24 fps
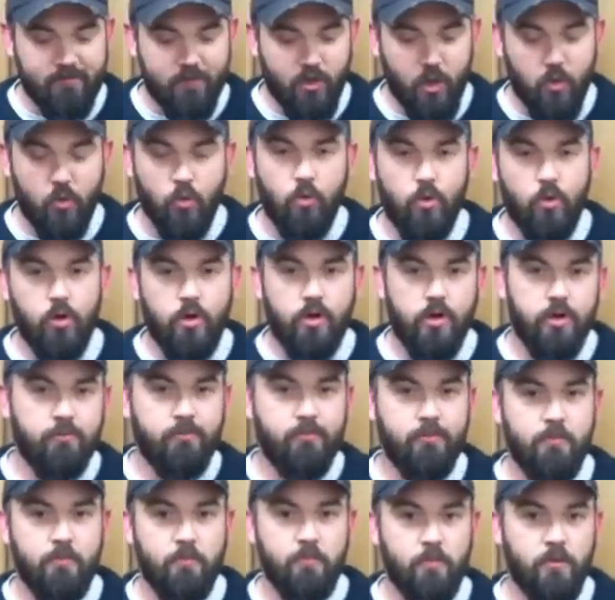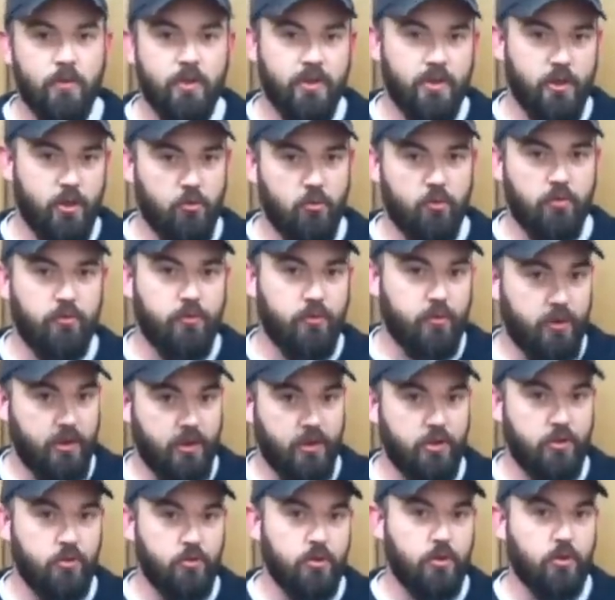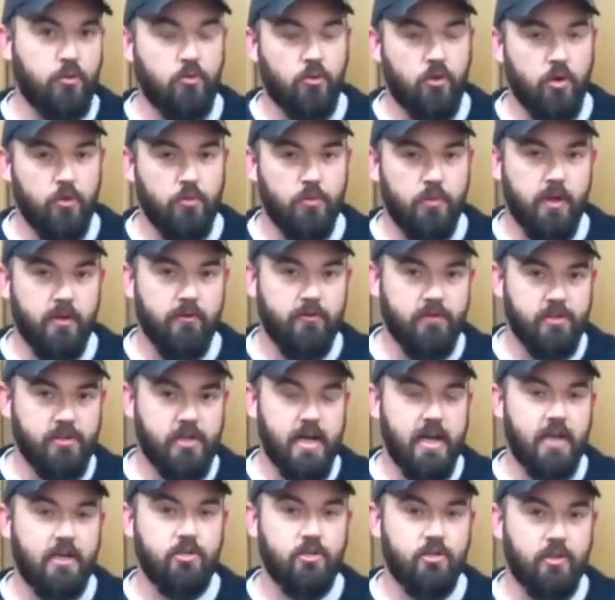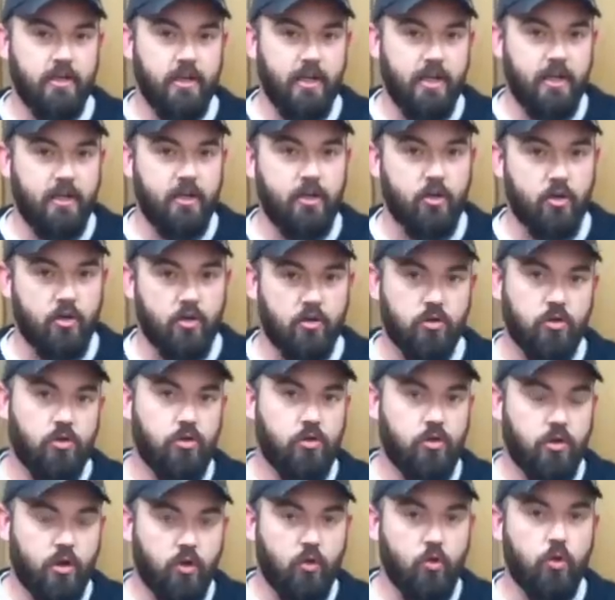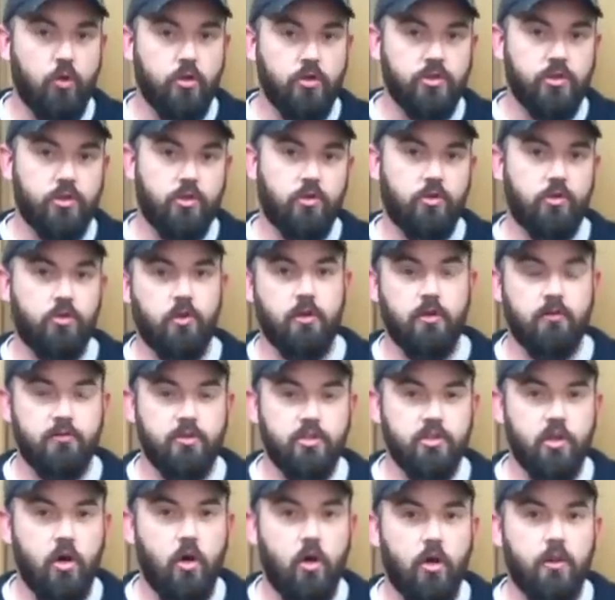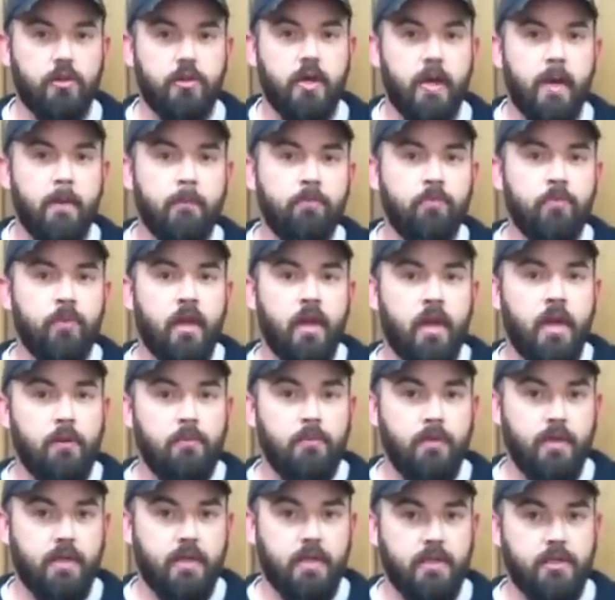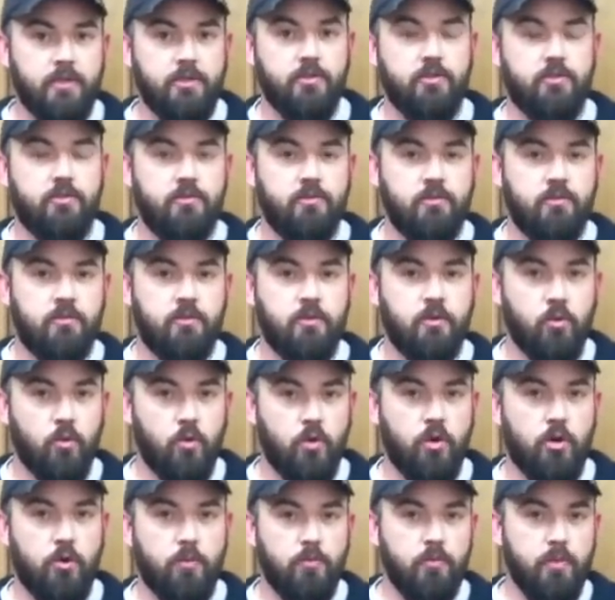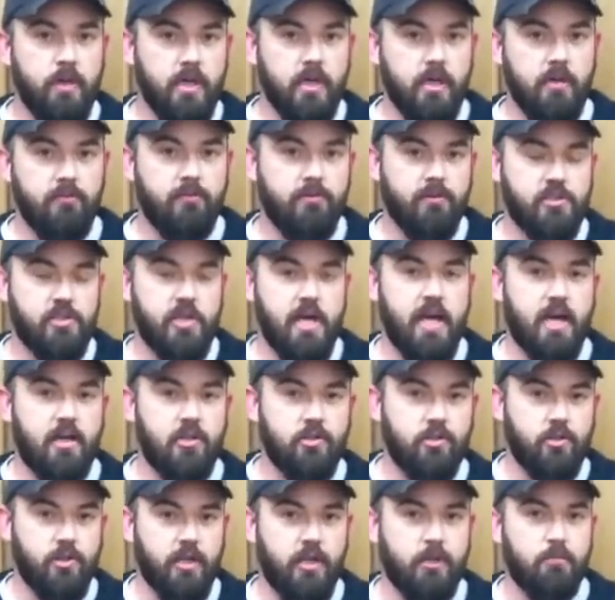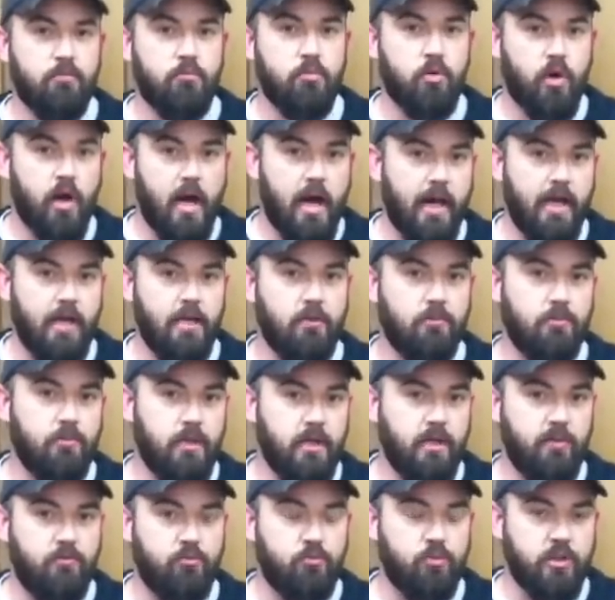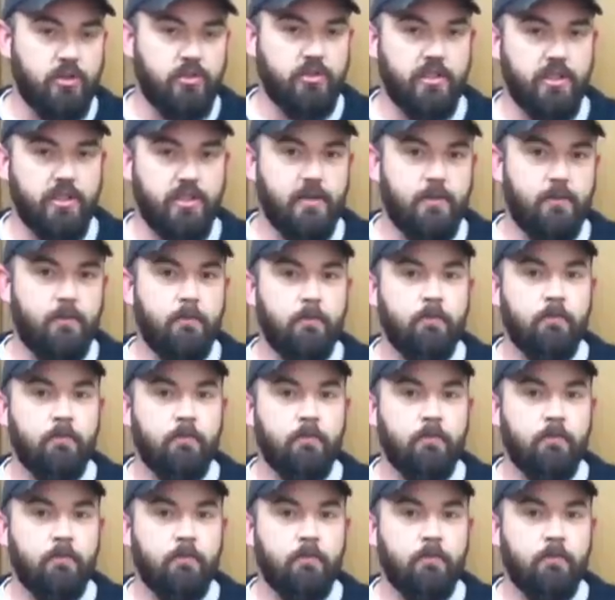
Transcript: The corn that they're referring to in corned beef is actually a kernel or a coarse kernel of salt, because corned beef is actually a brined beef brisket.